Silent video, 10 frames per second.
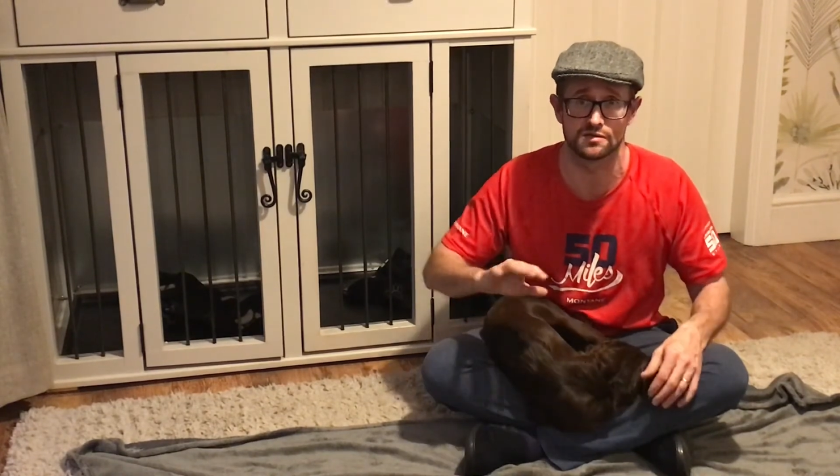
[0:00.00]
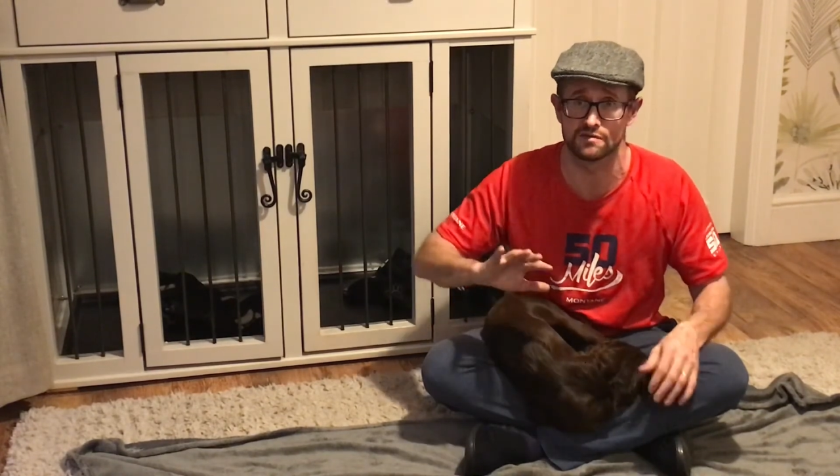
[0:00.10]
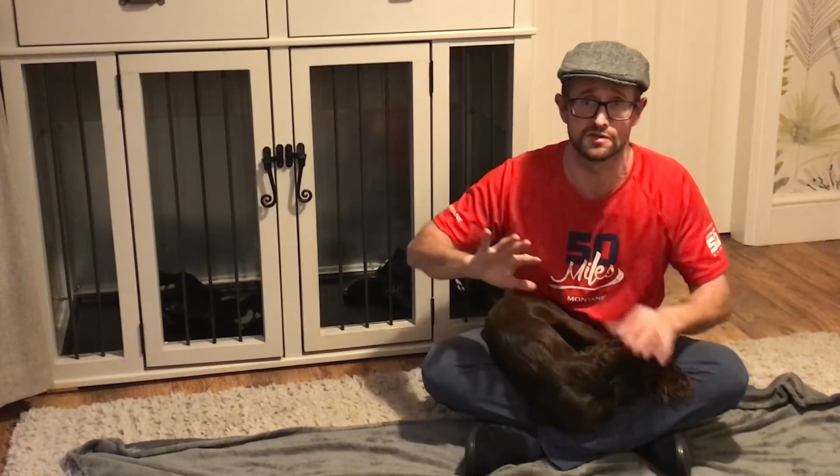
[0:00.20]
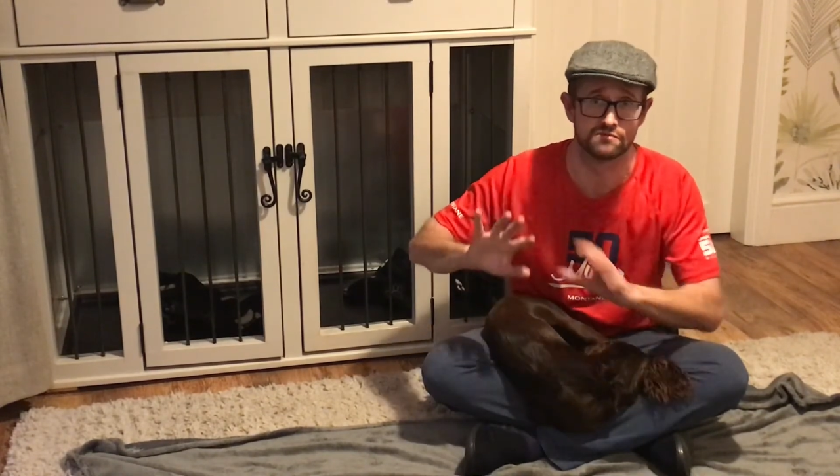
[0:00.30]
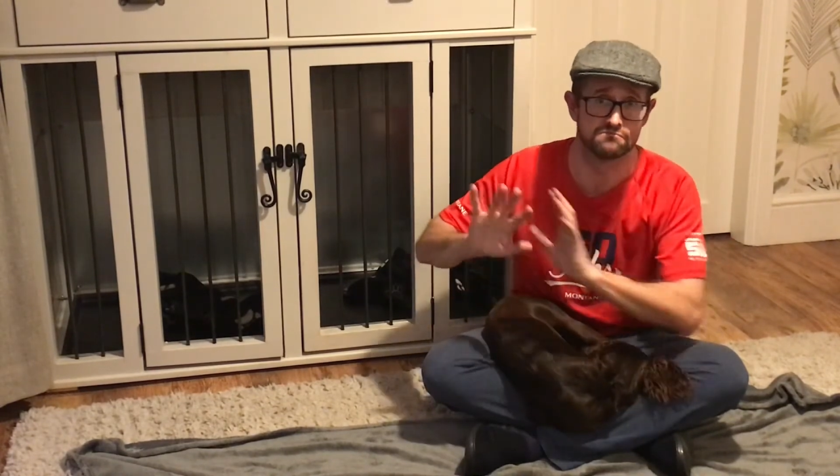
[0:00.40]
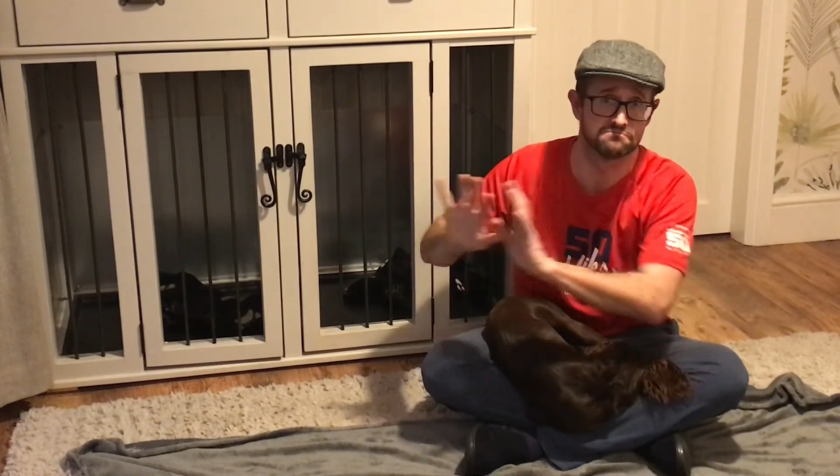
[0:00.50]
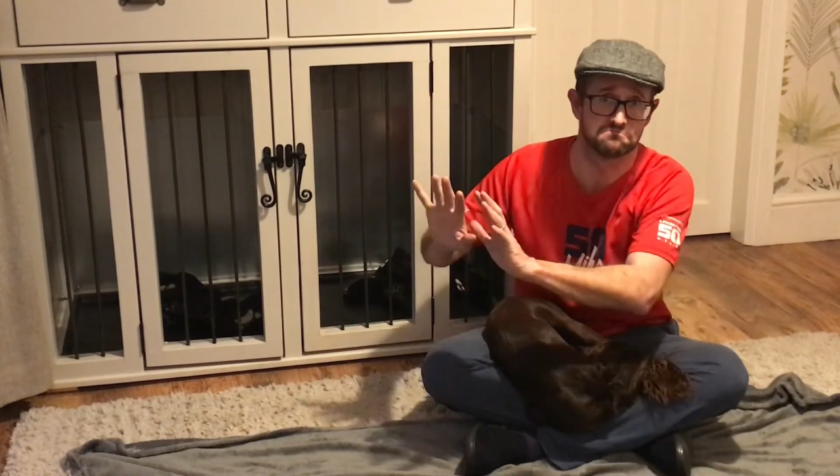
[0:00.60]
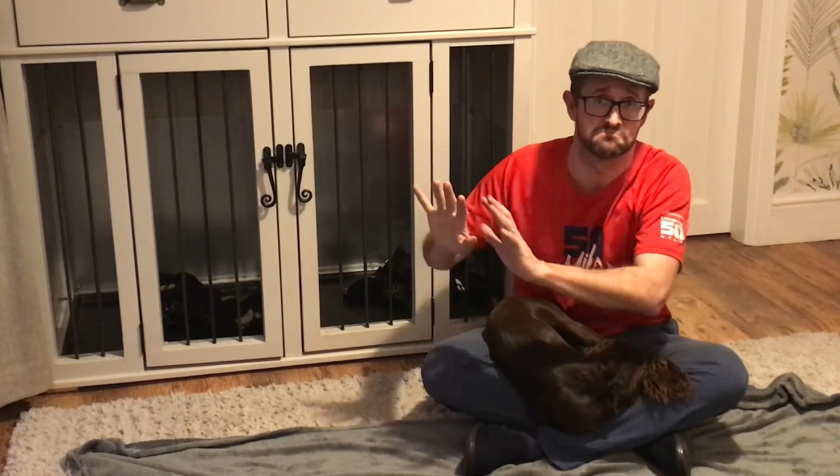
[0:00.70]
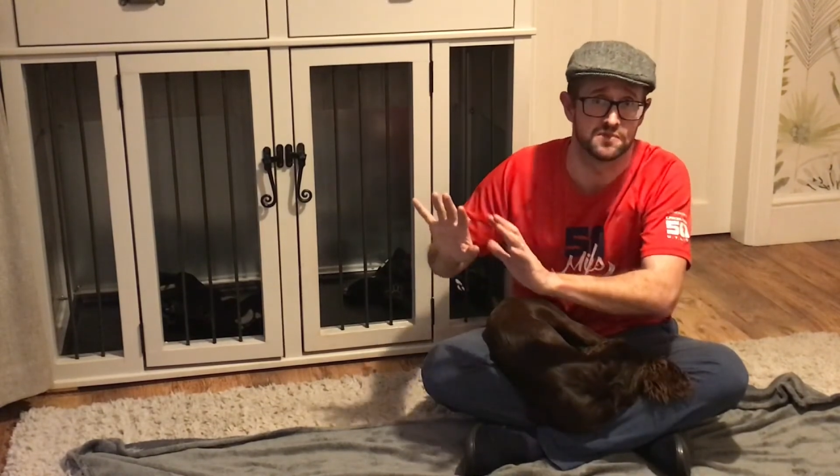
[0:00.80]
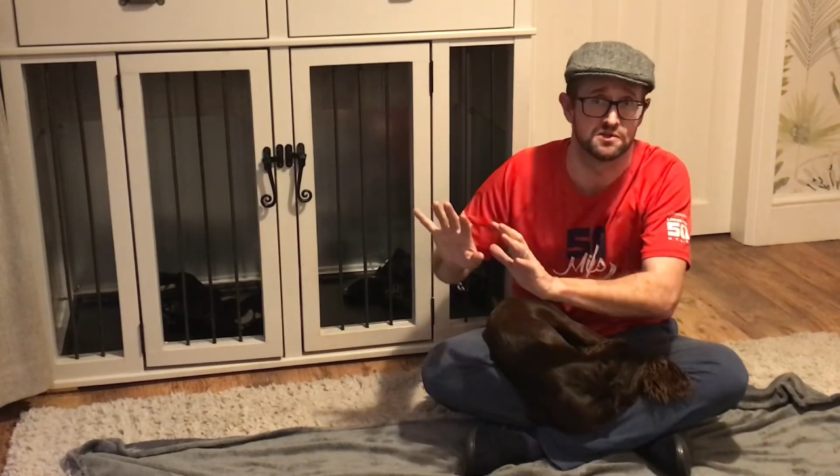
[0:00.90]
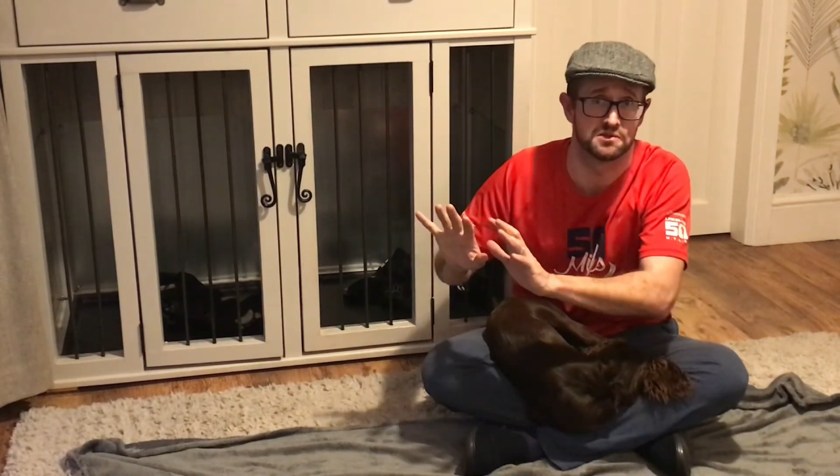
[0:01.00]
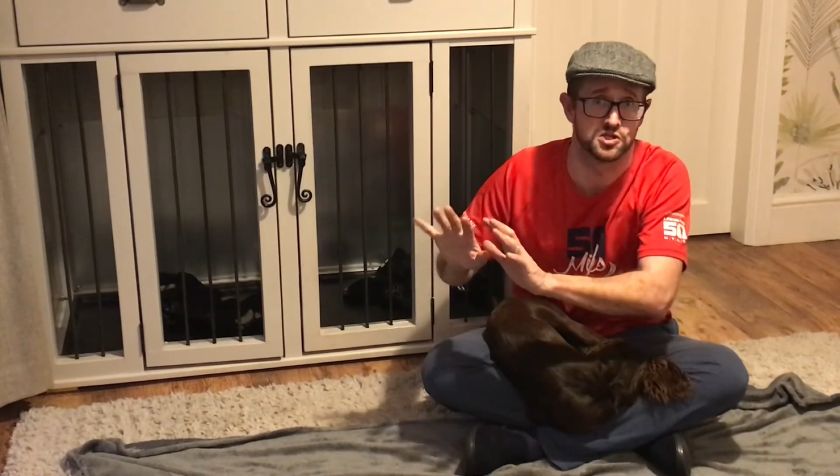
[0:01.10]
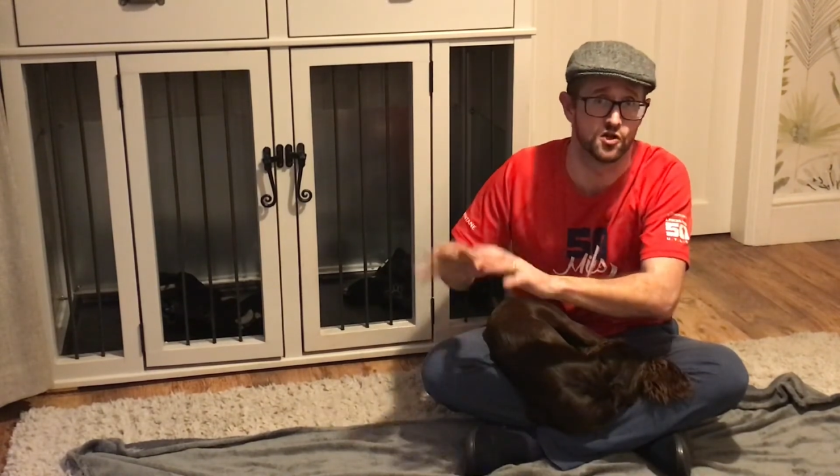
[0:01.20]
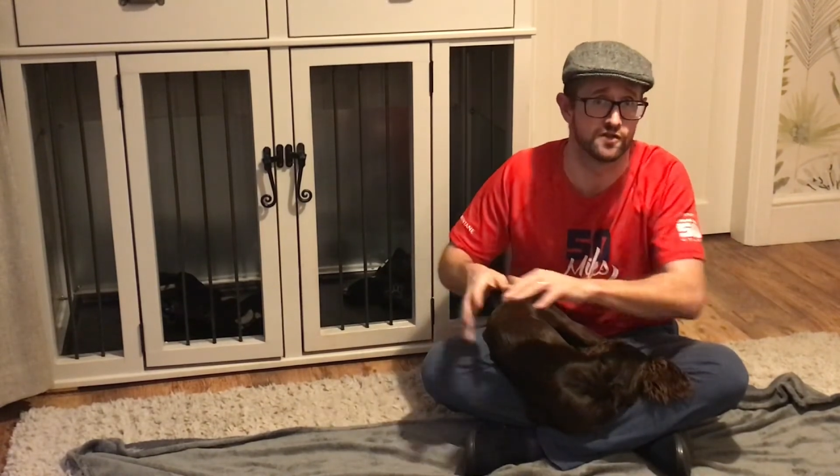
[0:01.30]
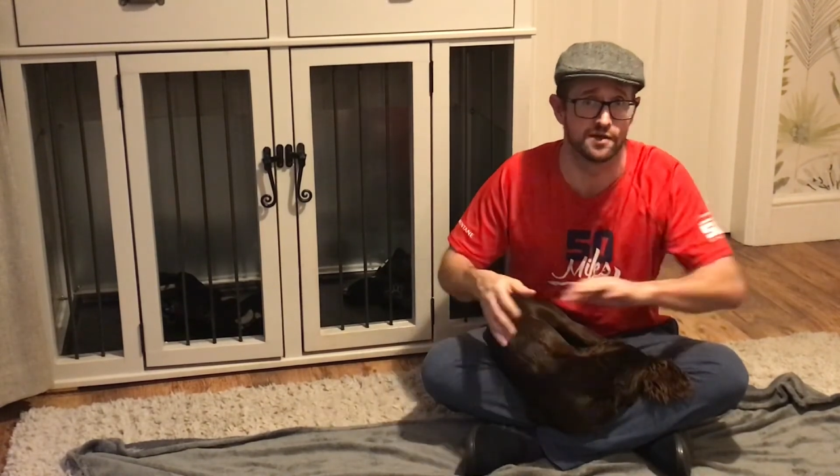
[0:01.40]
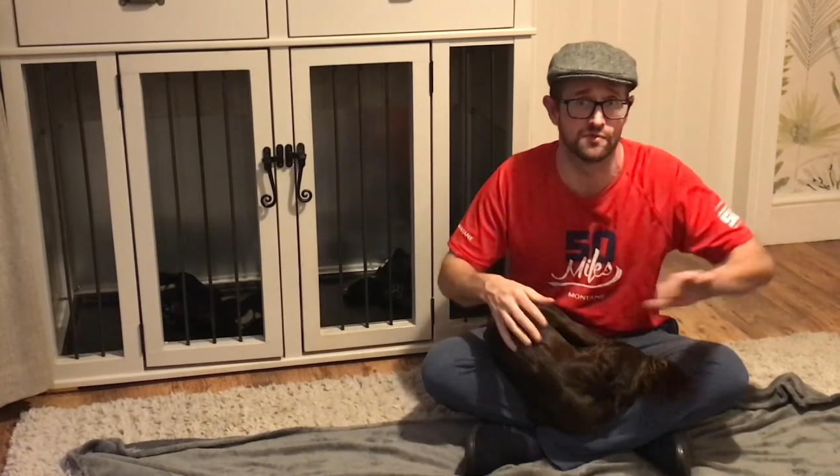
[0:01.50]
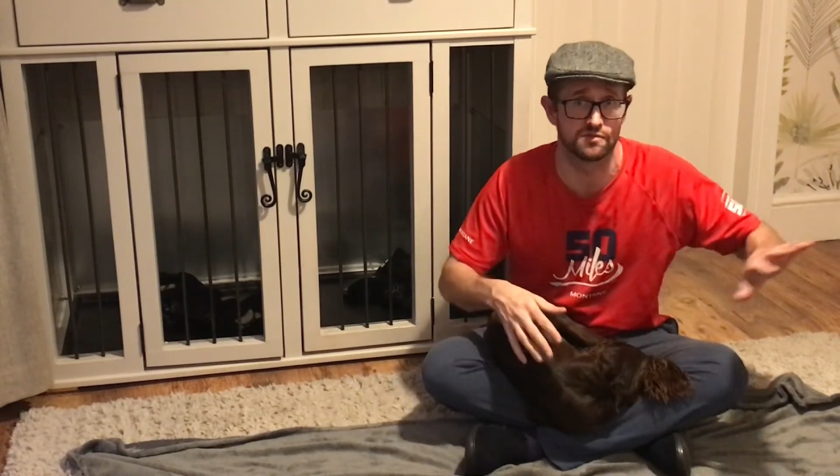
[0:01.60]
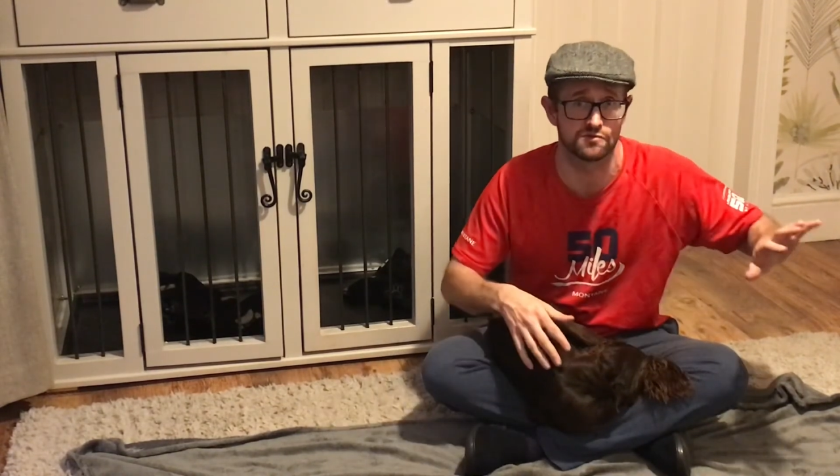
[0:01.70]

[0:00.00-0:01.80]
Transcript: then it's not them.